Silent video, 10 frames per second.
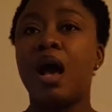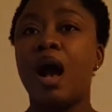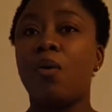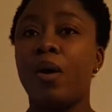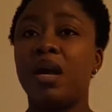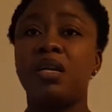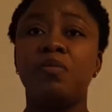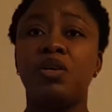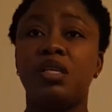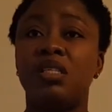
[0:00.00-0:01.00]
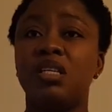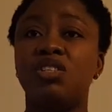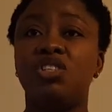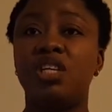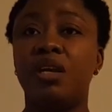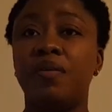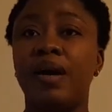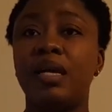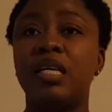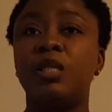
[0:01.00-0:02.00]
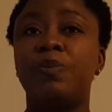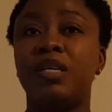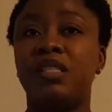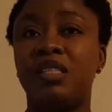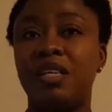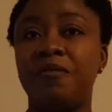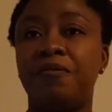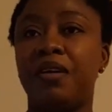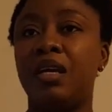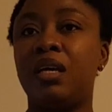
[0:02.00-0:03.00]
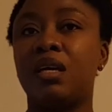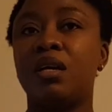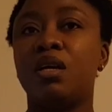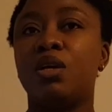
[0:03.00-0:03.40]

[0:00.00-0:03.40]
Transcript: Acquired immunity is generally specific